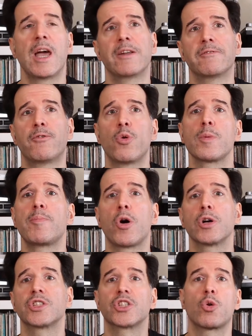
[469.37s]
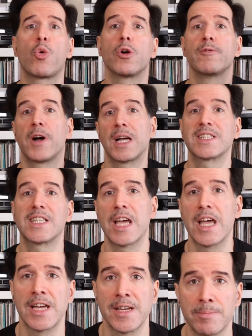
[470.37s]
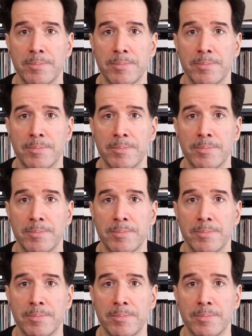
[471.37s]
and four parts Courvoisier.